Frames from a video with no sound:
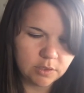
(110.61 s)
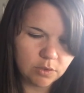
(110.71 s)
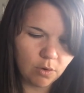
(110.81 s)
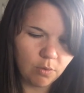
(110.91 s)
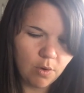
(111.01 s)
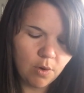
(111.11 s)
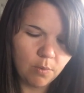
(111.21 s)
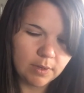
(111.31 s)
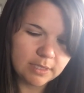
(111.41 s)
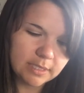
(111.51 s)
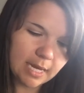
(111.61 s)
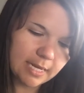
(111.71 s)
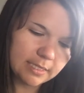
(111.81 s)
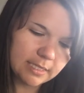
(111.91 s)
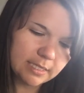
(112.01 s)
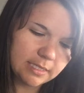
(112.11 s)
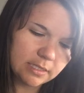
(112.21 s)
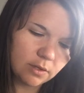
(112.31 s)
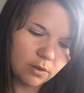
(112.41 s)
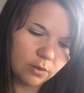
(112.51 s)
So when
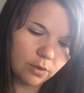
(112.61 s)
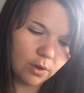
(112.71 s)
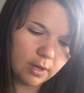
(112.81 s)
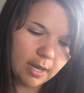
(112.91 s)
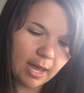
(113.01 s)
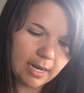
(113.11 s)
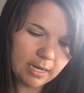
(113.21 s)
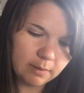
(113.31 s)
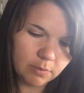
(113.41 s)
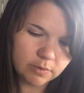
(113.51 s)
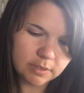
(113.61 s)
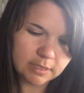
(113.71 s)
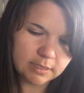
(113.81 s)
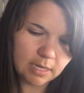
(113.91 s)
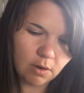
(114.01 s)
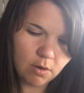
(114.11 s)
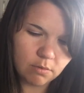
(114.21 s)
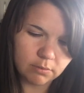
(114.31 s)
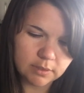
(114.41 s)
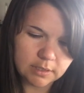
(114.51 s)
scientists look at animals, they say,
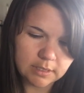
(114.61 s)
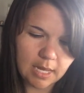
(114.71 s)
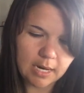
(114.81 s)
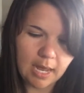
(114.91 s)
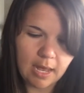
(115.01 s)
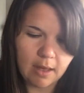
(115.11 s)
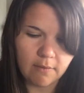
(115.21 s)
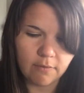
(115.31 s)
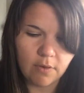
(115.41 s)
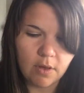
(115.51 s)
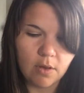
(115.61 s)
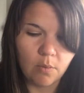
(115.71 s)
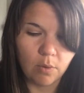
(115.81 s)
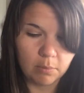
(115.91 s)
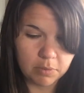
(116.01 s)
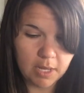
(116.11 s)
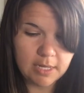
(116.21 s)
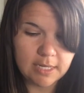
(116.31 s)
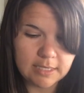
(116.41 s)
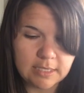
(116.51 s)
oh, does that have Warm
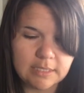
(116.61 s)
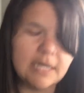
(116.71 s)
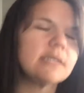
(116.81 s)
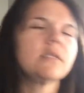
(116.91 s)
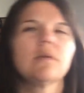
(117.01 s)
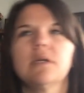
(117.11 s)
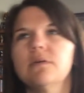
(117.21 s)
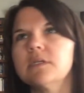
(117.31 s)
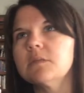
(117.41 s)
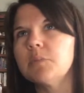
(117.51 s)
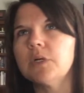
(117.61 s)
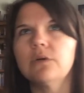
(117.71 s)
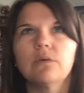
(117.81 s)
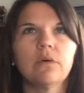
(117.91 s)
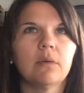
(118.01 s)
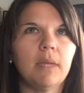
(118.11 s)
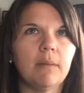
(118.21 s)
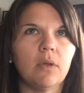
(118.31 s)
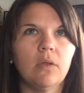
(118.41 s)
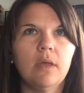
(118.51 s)
blood? Yes, it does. So I know it's a bird or a
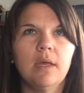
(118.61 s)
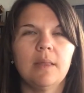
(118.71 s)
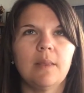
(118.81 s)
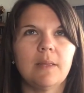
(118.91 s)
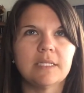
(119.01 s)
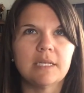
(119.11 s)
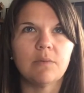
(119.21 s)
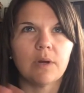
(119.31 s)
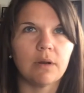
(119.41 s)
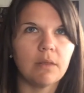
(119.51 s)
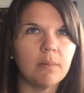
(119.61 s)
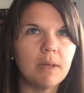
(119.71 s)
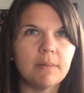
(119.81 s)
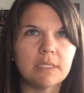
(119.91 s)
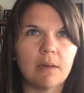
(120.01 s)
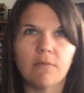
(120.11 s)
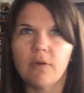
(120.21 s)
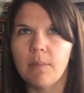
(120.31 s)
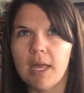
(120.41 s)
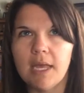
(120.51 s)
mammal. And then they say, where do their babies come
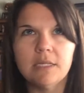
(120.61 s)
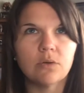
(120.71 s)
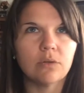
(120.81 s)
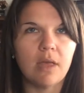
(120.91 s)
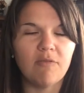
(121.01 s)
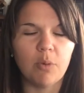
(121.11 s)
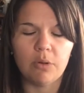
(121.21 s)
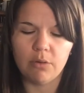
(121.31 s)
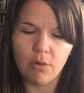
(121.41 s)
from? Eggs or live birth?